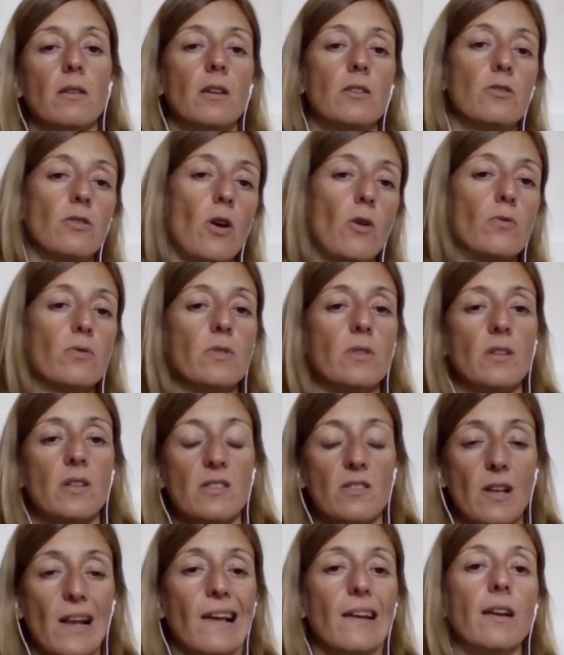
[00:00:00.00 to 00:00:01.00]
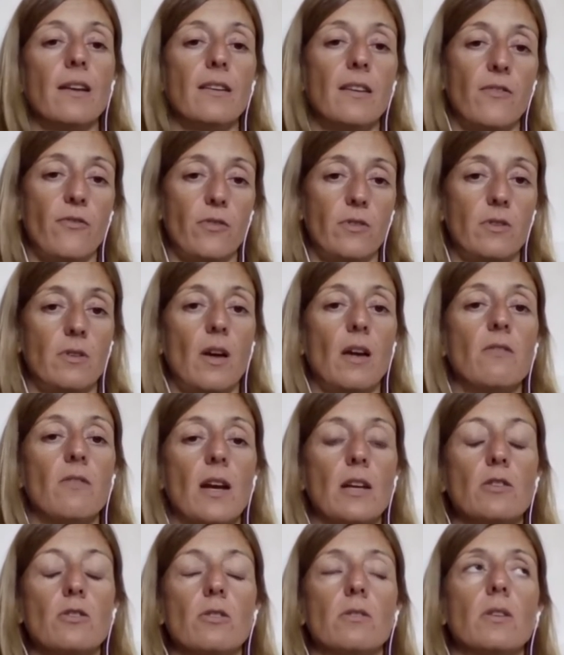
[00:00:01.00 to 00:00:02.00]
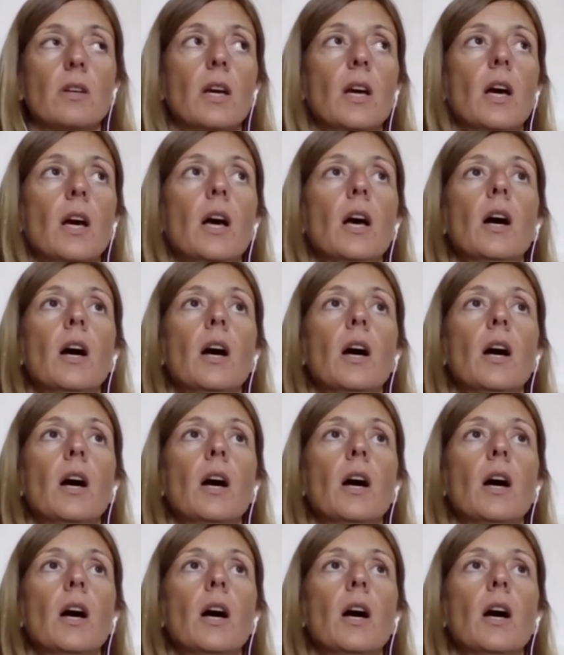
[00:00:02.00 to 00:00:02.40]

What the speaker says: Each goes in a slightly different direction.